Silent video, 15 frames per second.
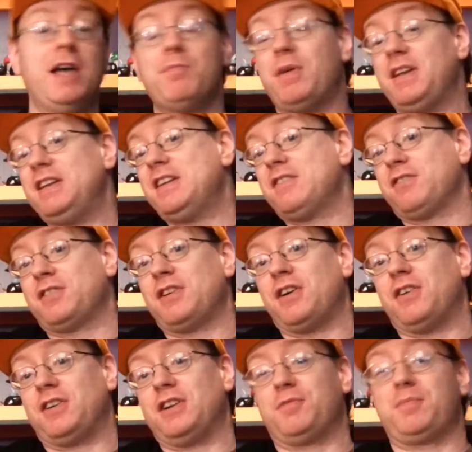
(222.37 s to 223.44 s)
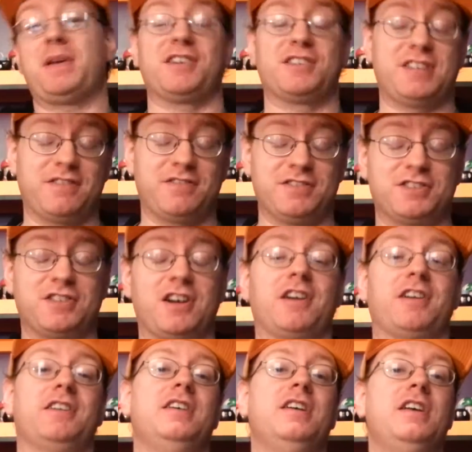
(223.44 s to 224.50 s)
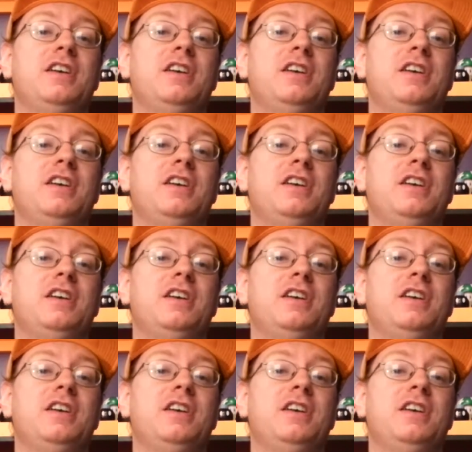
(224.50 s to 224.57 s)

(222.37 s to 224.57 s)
but you never know, you know, better safe than sorry.